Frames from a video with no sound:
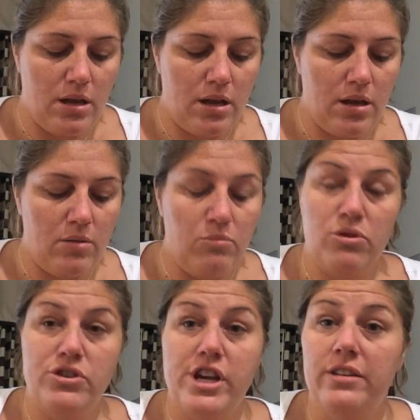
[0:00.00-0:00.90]

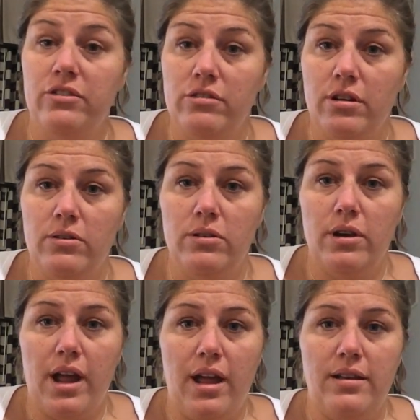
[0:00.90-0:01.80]

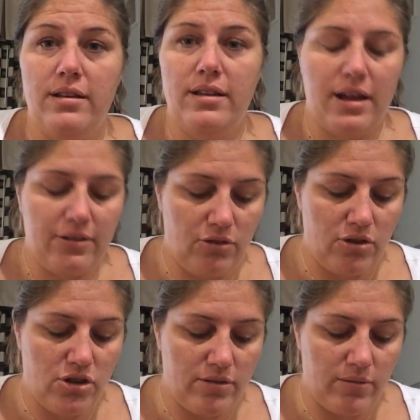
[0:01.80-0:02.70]
progesterone and
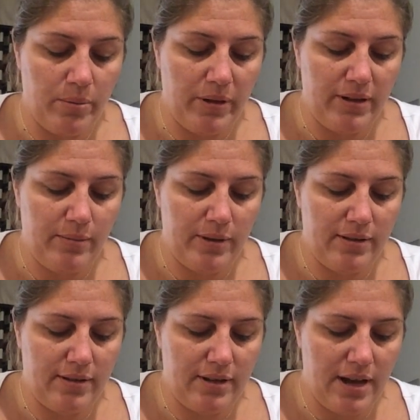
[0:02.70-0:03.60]
estrogen
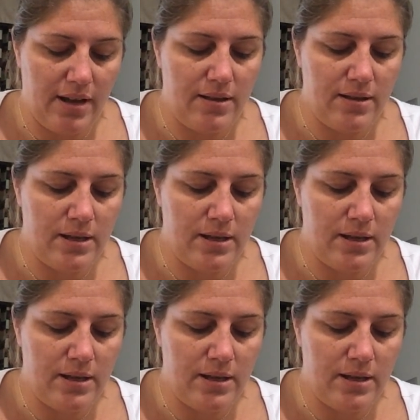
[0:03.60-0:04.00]
replacements today.